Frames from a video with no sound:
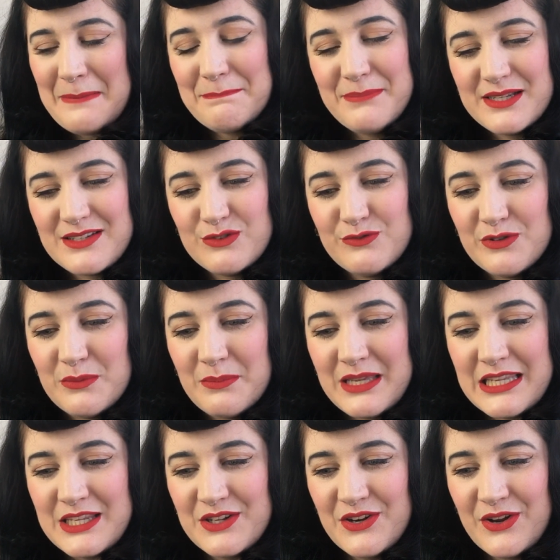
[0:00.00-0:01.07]
But for
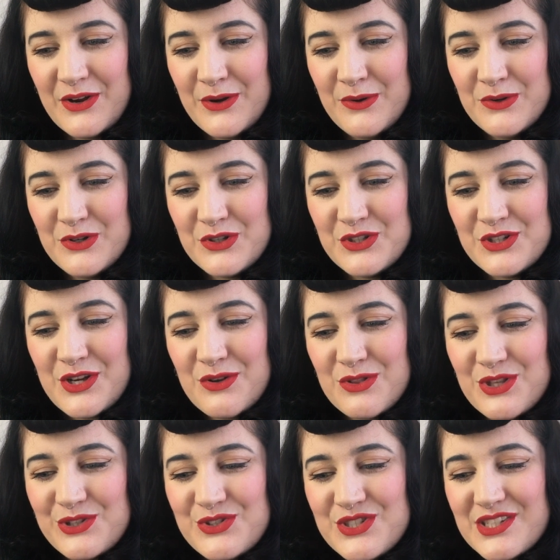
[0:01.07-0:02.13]
me, you know
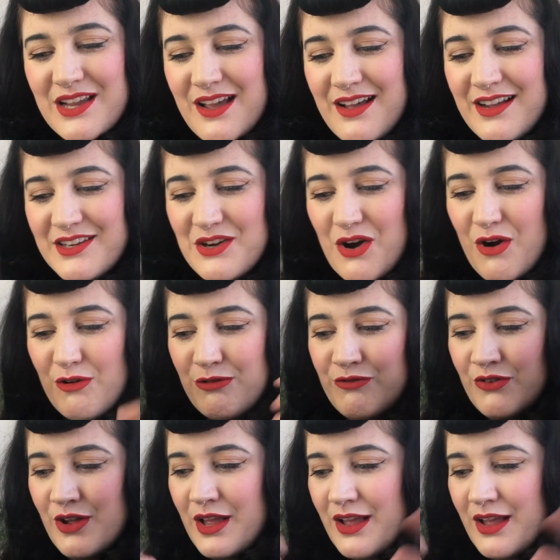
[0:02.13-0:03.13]
those kind of